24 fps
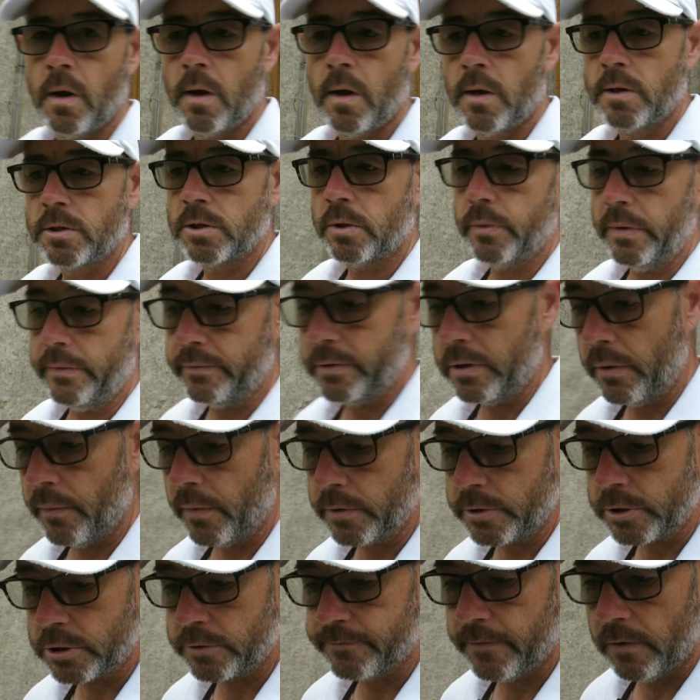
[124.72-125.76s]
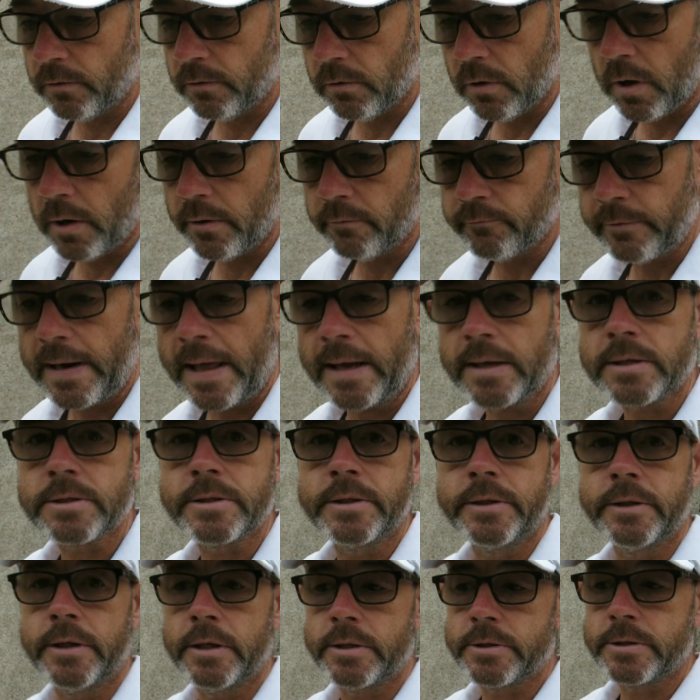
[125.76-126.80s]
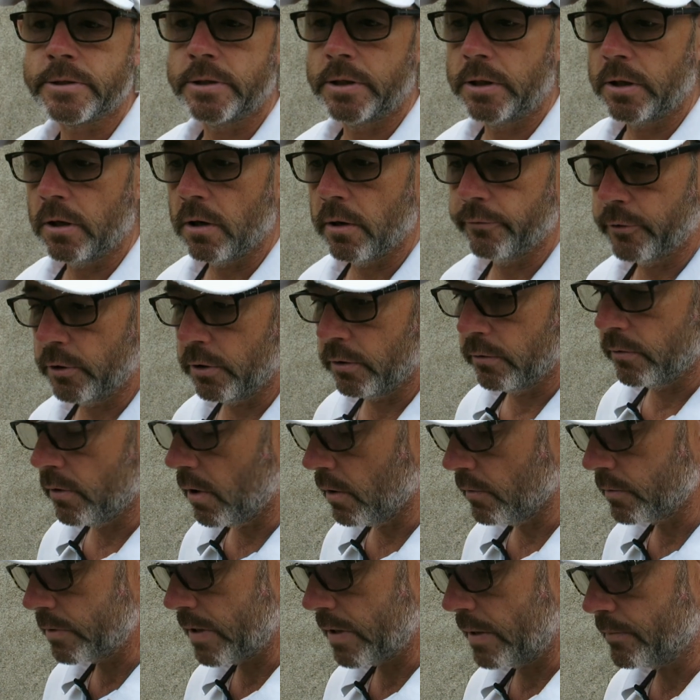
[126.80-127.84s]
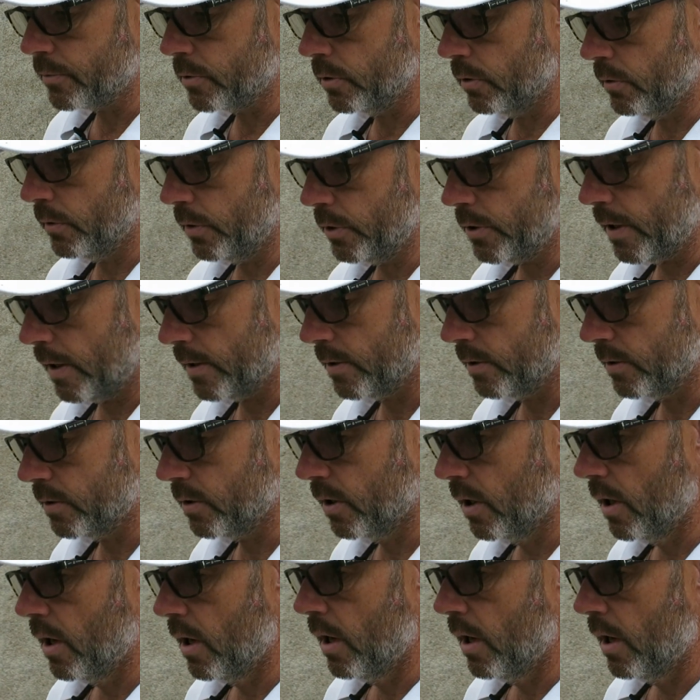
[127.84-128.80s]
So even though I just felt like relaxing yesterday afternoon, I was absolutely shattered.